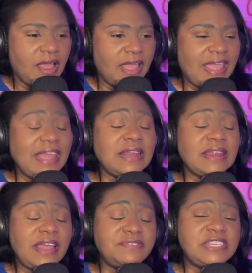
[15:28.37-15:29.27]
he
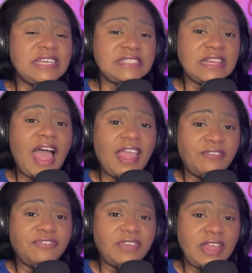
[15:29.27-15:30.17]
lives his
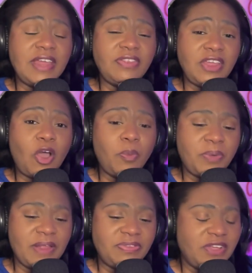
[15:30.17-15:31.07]
life in the
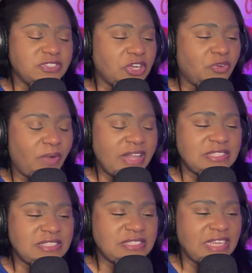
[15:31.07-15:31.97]
open. There's a
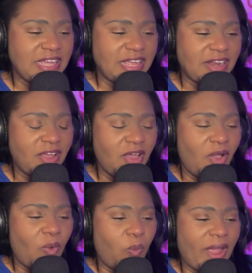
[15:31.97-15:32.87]
great scene
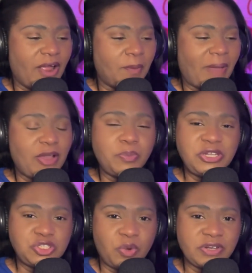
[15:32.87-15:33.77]
where Michael
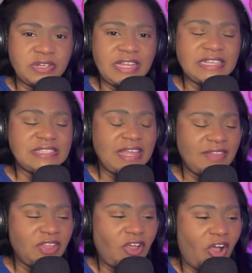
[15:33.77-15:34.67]
B. Jordan is
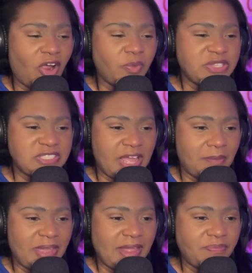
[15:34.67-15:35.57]
in the car with
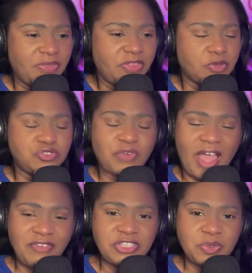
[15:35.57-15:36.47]
Sammy. They're
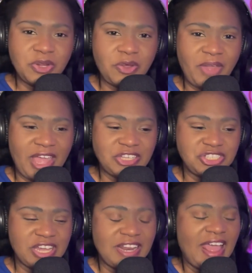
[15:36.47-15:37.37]
driving to a
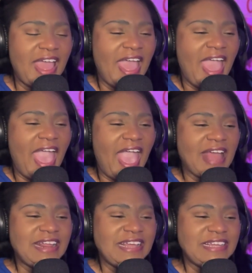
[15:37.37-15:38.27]
location,
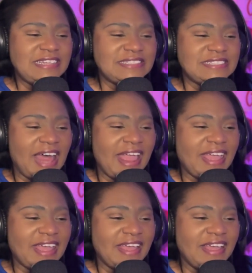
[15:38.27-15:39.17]
and he's
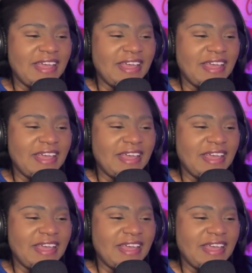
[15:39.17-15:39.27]
like,